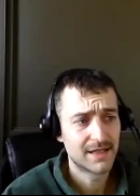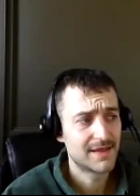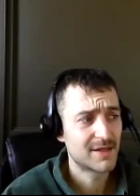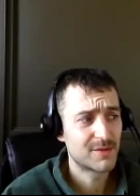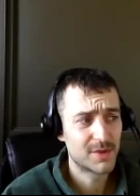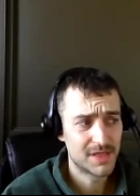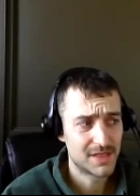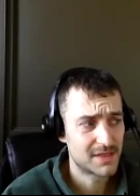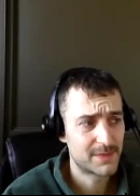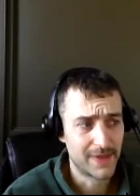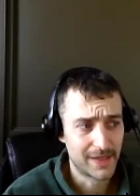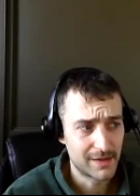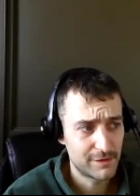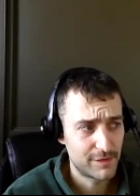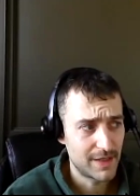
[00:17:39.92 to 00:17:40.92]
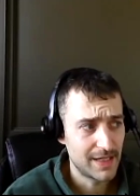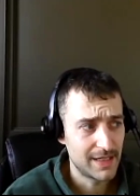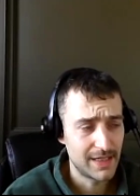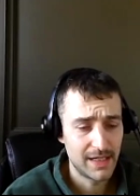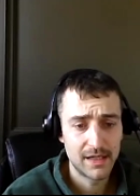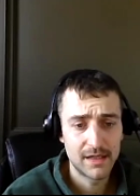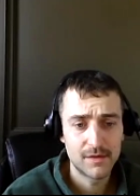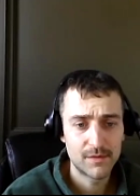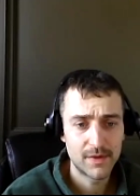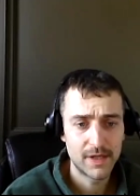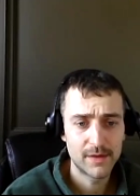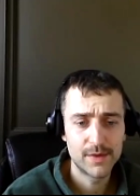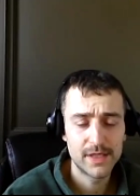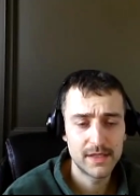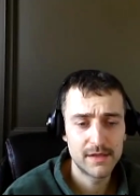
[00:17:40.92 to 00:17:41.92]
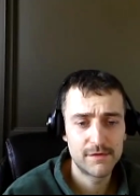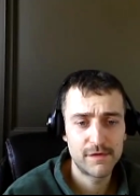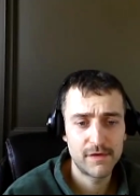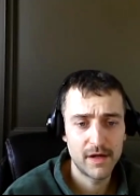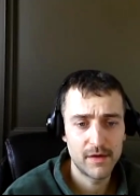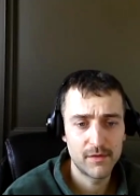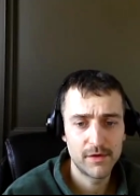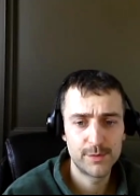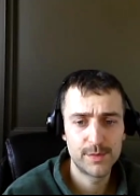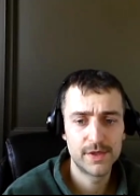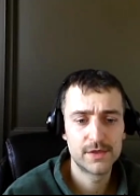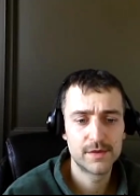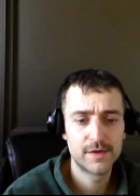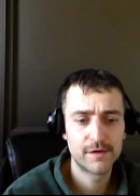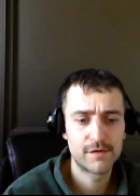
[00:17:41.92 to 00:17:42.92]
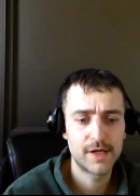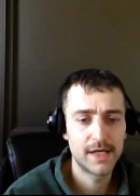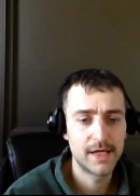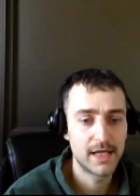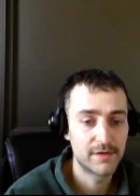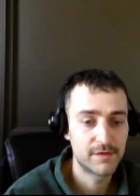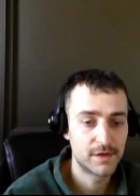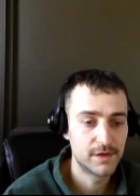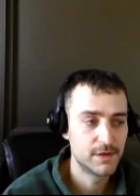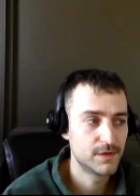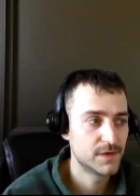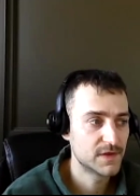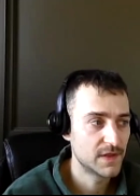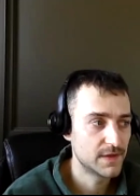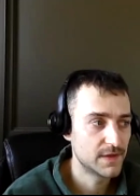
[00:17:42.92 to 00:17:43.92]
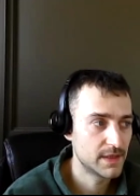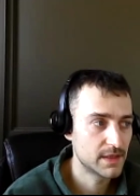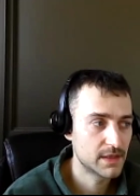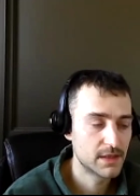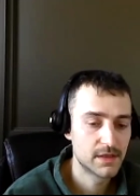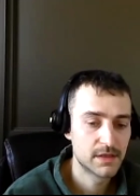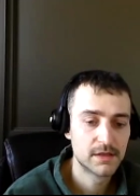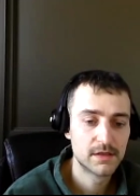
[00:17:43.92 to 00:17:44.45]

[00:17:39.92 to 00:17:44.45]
I think we just pick a Friday, right? We've been doing Friday afternoons, I think,